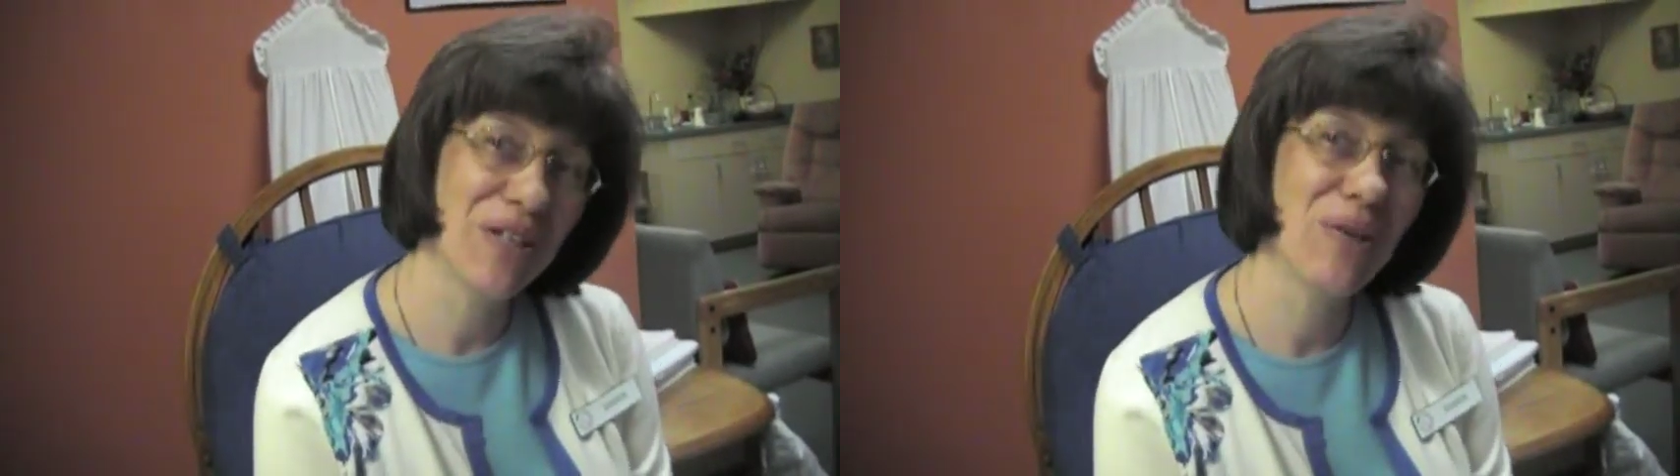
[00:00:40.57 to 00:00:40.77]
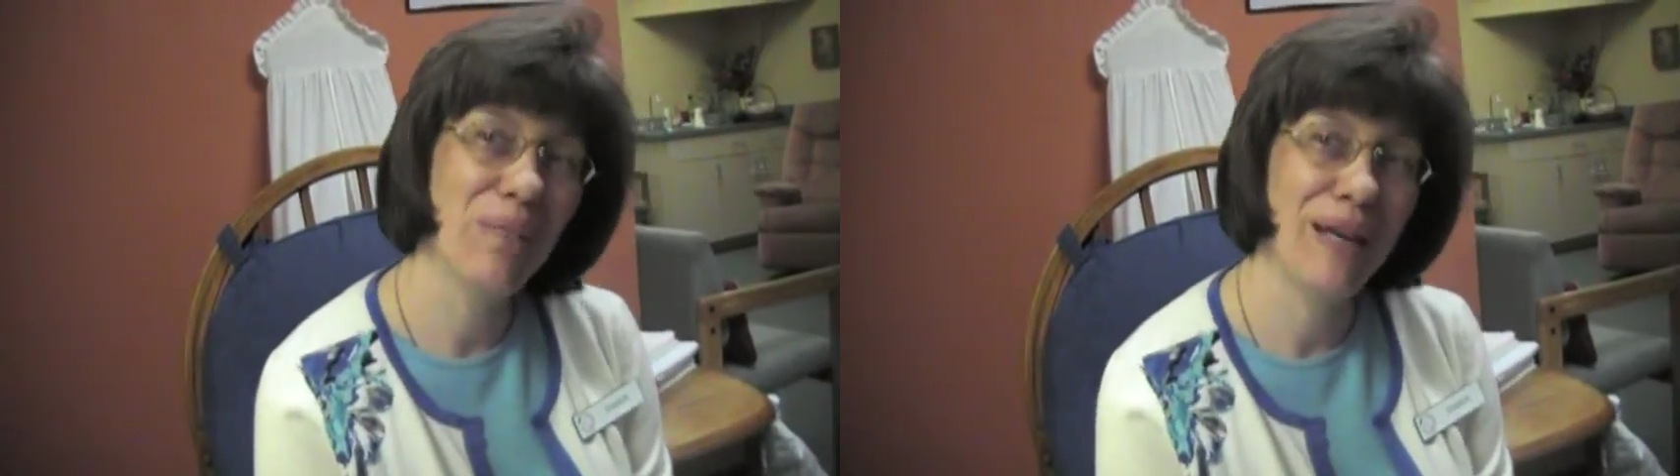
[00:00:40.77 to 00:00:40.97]
a
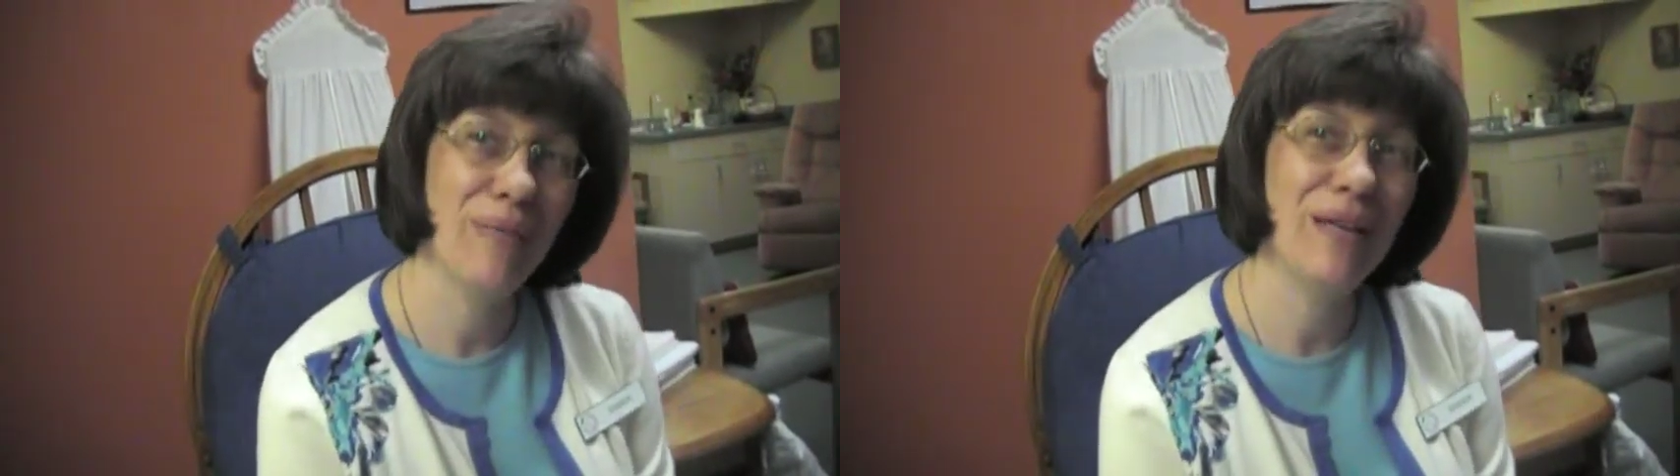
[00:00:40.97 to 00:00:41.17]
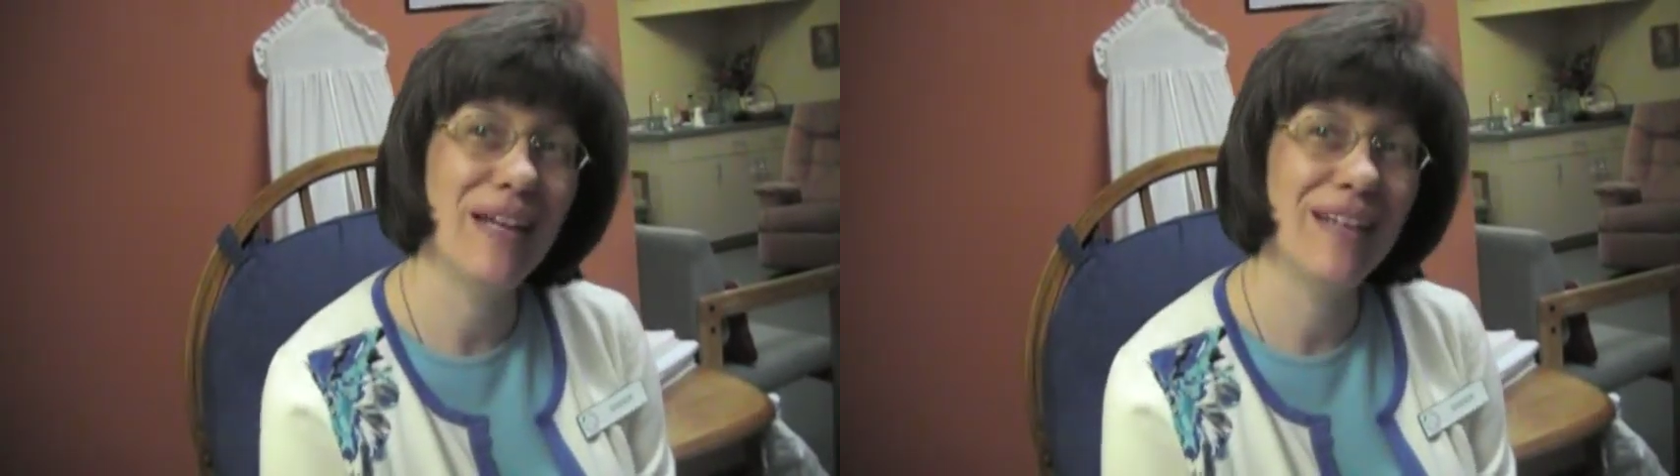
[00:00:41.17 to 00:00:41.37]
new
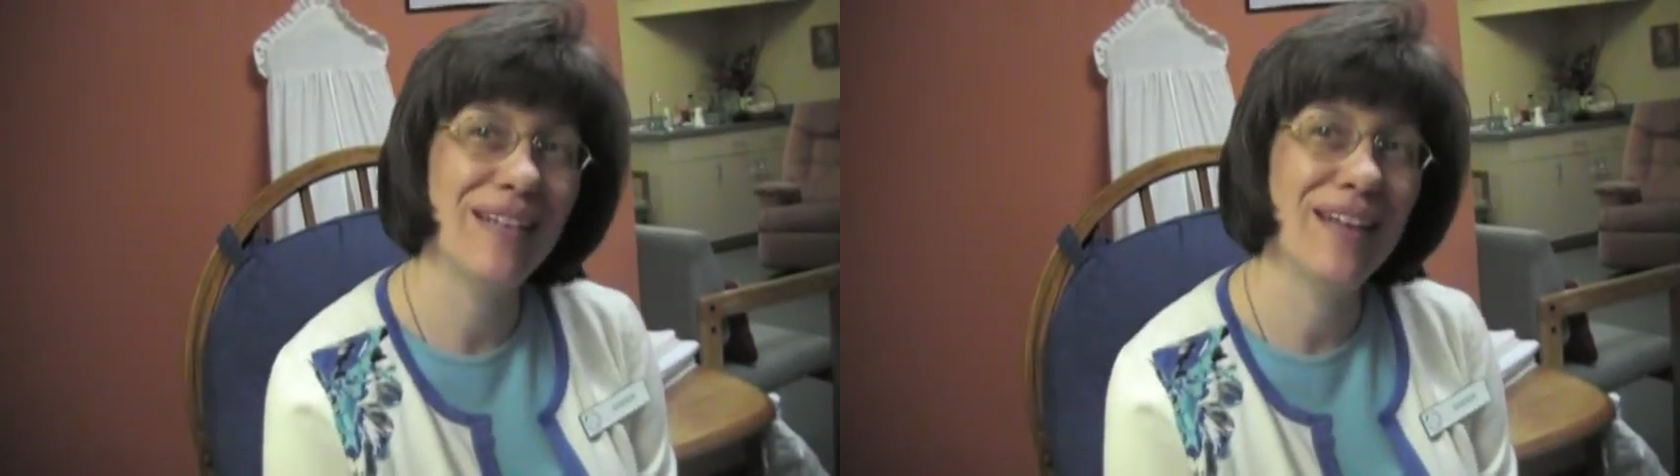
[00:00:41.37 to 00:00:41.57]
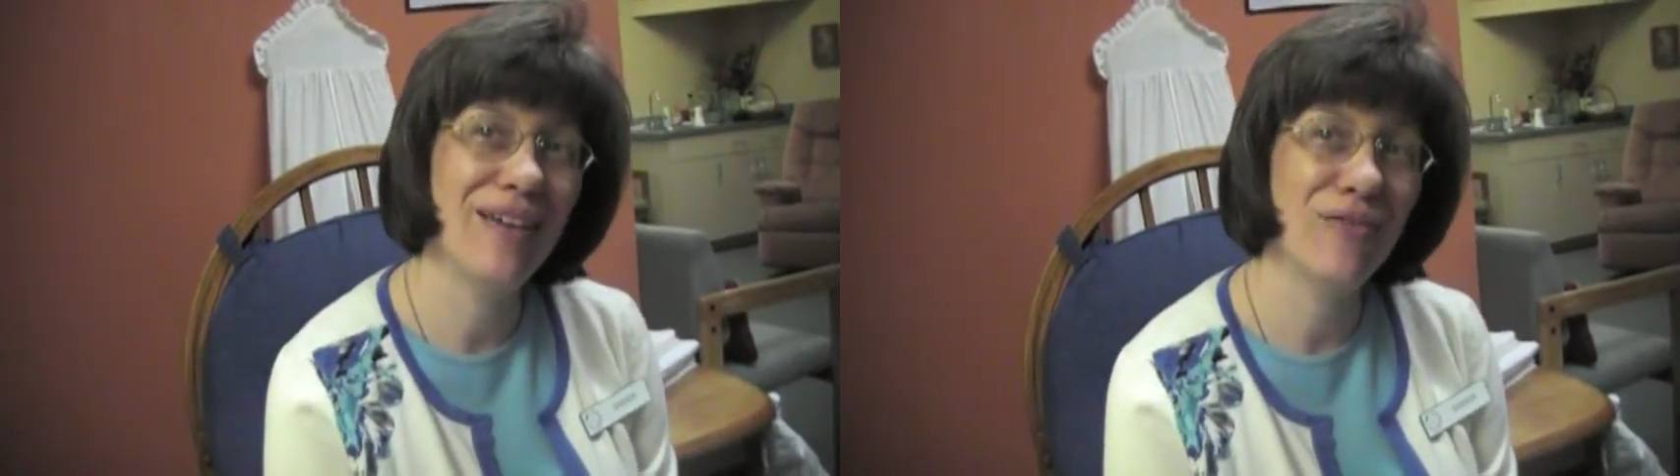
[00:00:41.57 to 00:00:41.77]
baby
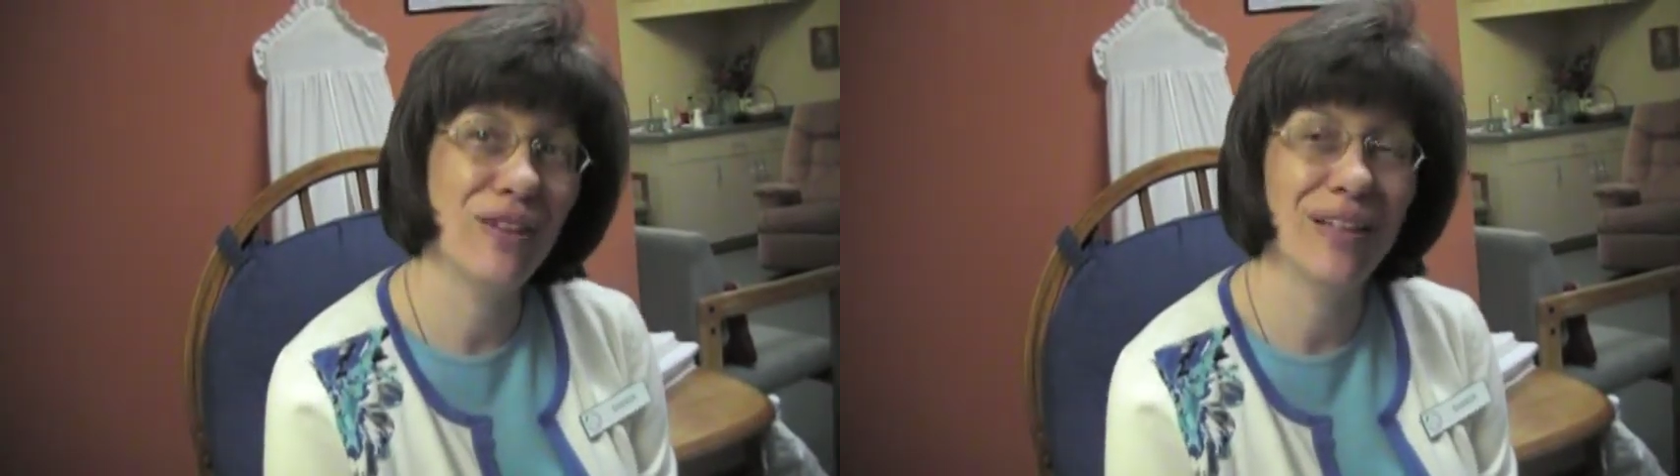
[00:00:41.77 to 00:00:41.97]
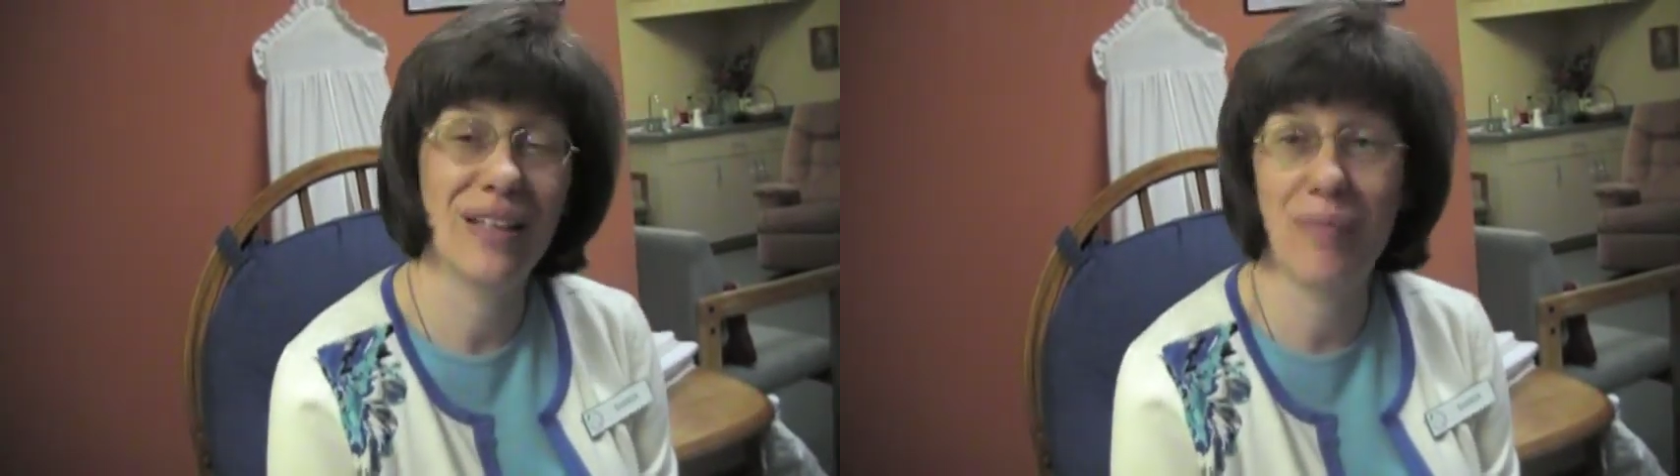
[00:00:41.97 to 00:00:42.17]
and
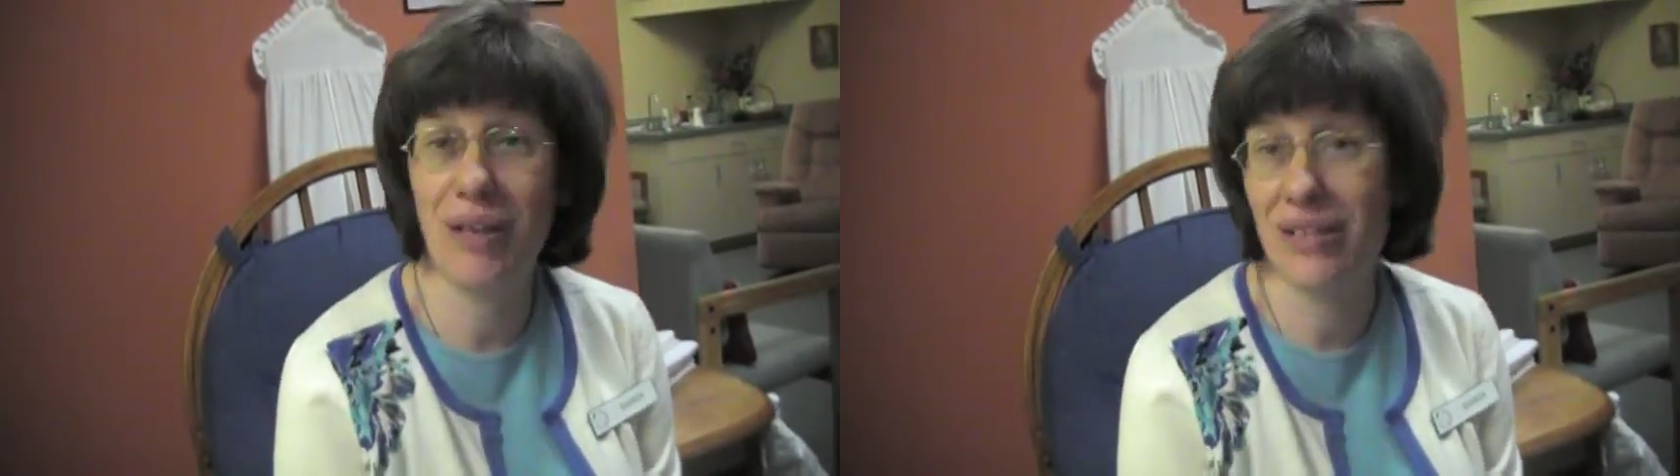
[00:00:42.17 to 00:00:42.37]
feeling like my